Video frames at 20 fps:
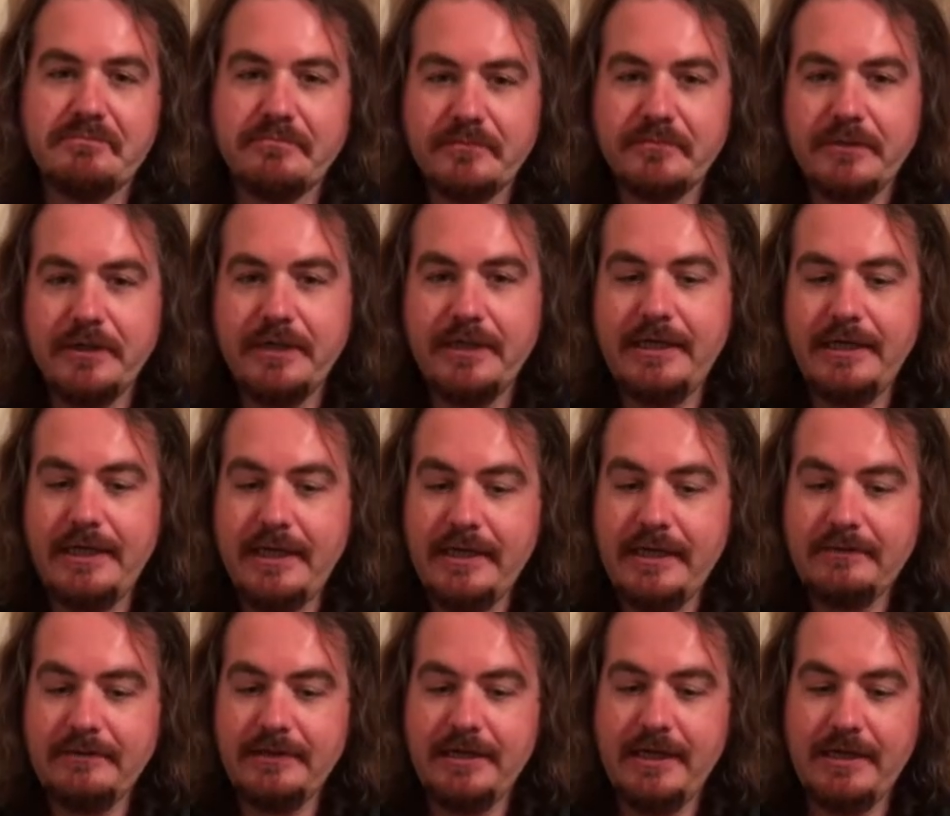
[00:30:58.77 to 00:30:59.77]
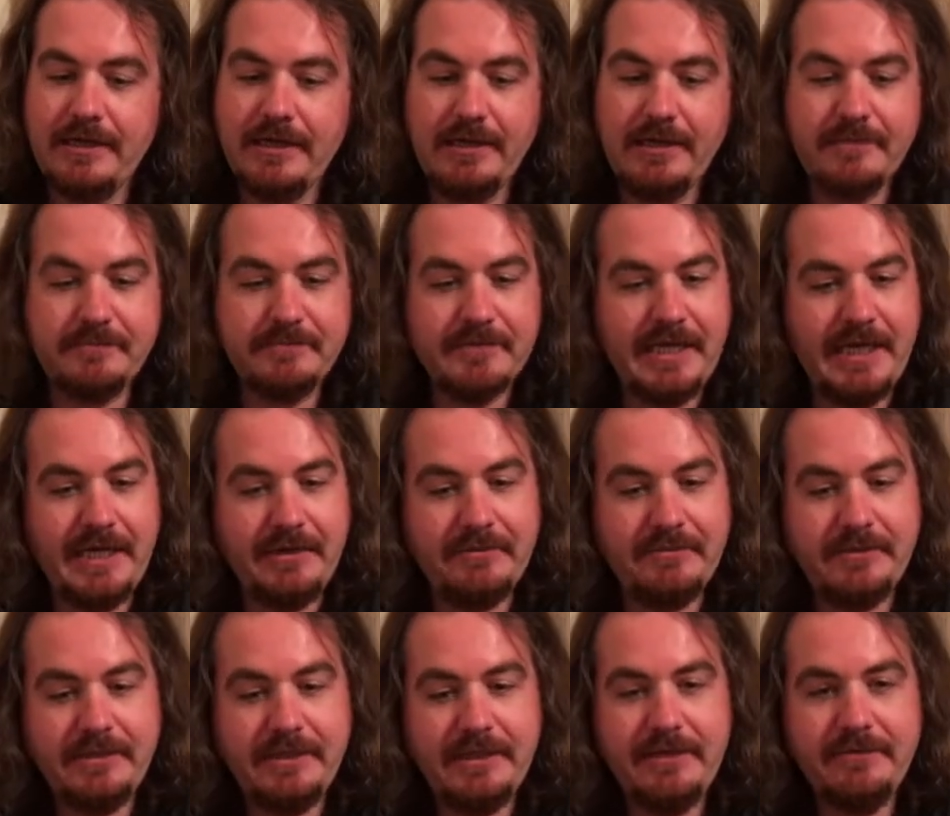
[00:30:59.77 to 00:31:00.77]
Pretty neat. Can't
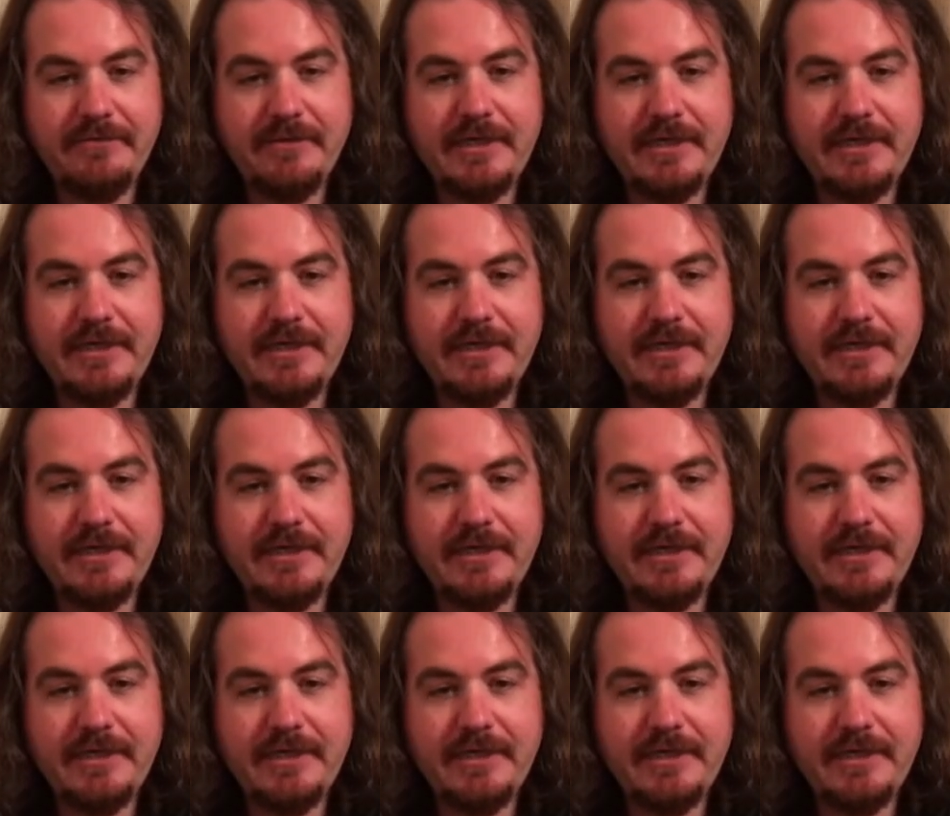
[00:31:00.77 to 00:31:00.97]
believe a